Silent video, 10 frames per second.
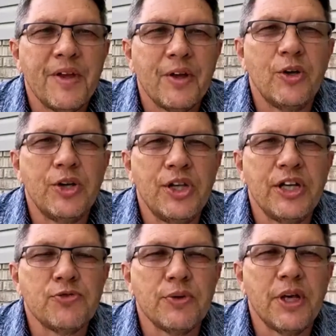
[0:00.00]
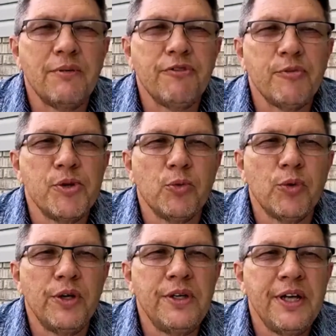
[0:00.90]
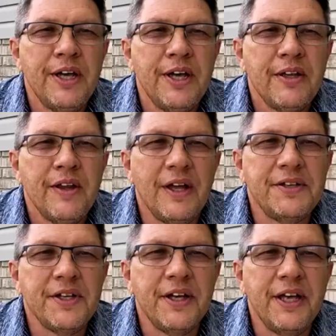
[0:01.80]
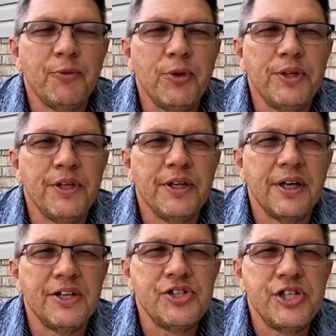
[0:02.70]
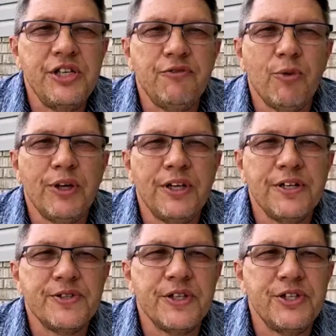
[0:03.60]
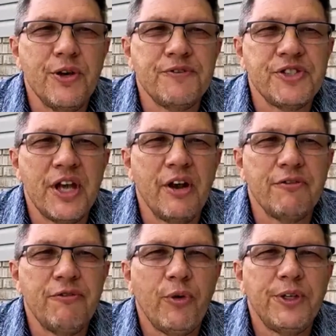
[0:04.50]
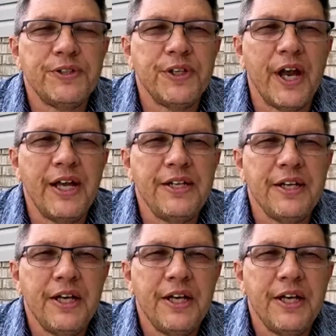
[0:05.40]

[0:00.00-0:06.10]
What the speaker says: good things would come from your word, that it would achieve what it is that you have set out for it tonight.